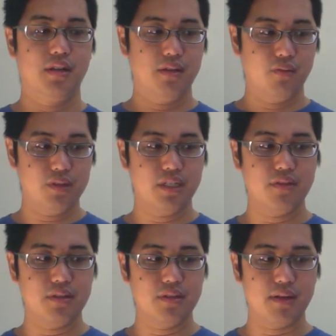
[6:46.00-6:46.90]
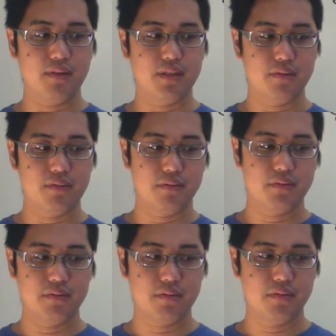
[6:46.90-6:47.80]
which gives you 72.
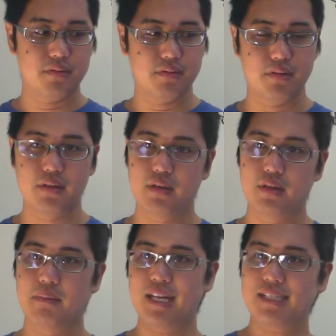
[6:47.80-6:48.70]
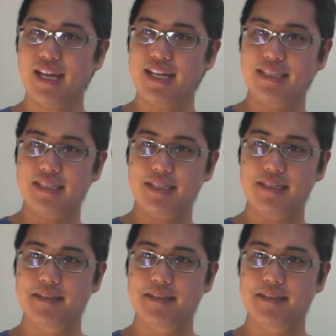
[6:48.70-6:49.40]
Making sense?